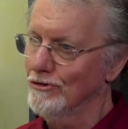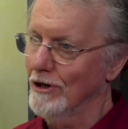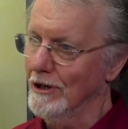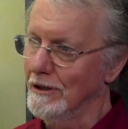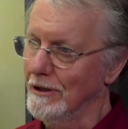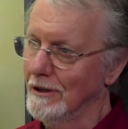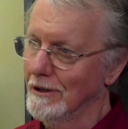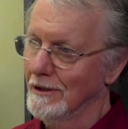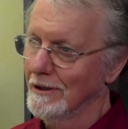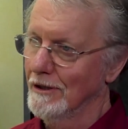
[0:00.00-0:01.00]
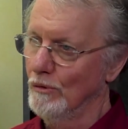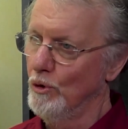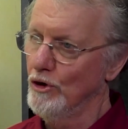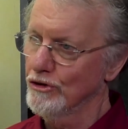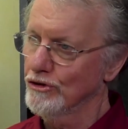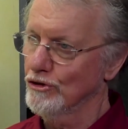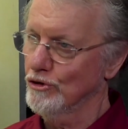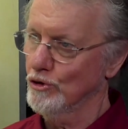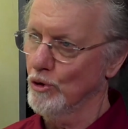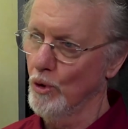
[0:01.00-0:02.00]
is, say, the worst
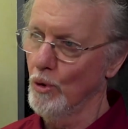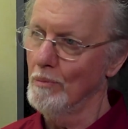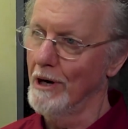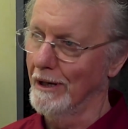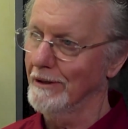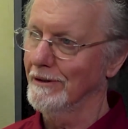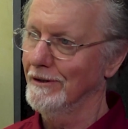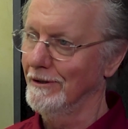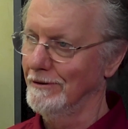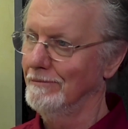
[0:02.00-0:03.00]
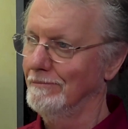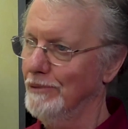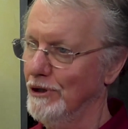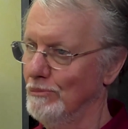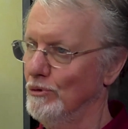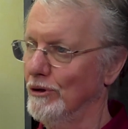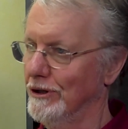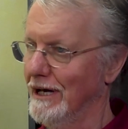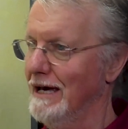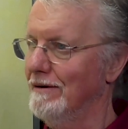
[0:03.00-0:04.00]
trauma that people
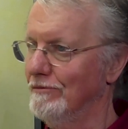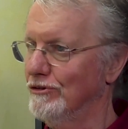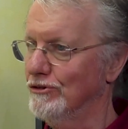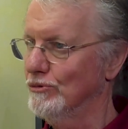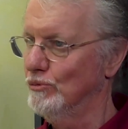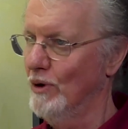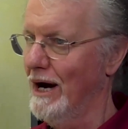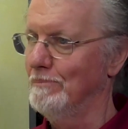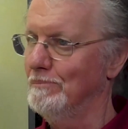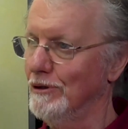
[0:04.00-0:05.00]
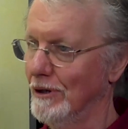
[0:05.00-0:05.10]
can have is rape,